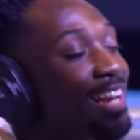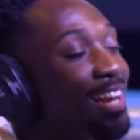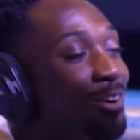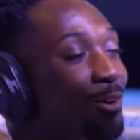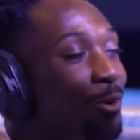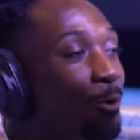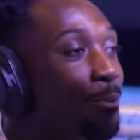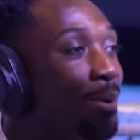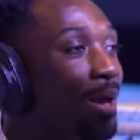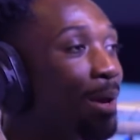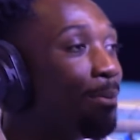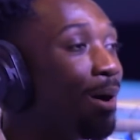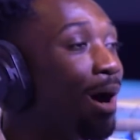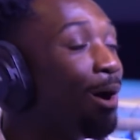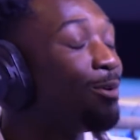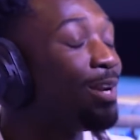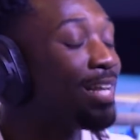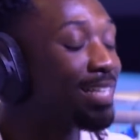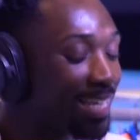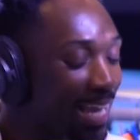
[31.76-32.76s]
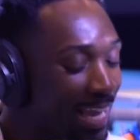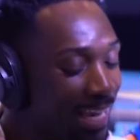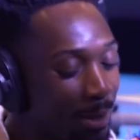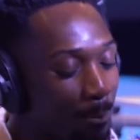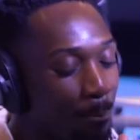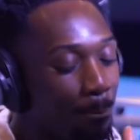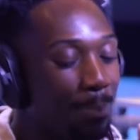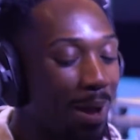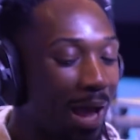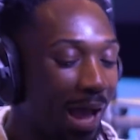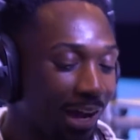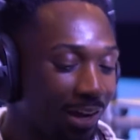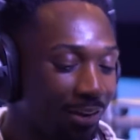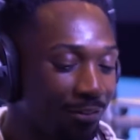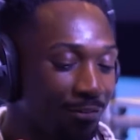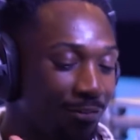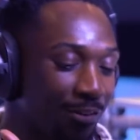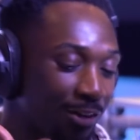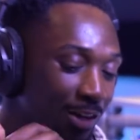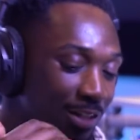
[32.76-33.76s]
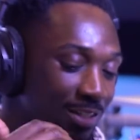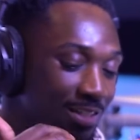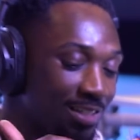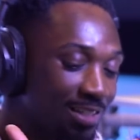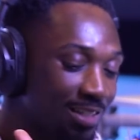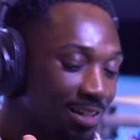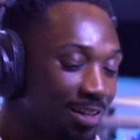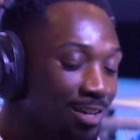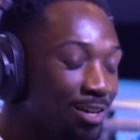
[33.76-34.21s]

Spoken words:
a little bit. But I want to take it back first.